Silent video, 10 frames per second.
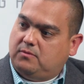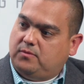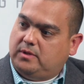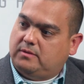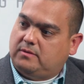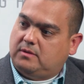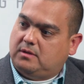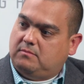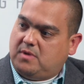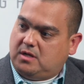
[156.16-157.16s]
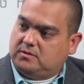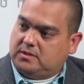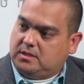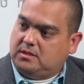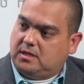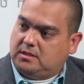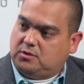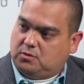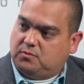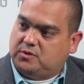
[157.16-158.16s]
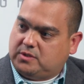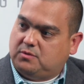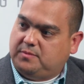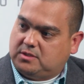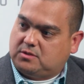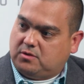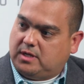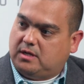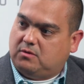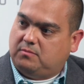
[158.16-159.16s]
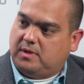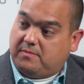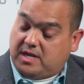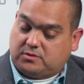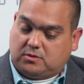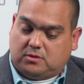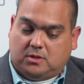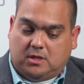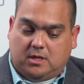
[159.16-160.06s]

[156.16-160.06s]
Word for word: with Monsi at the University of Minnesota on my master,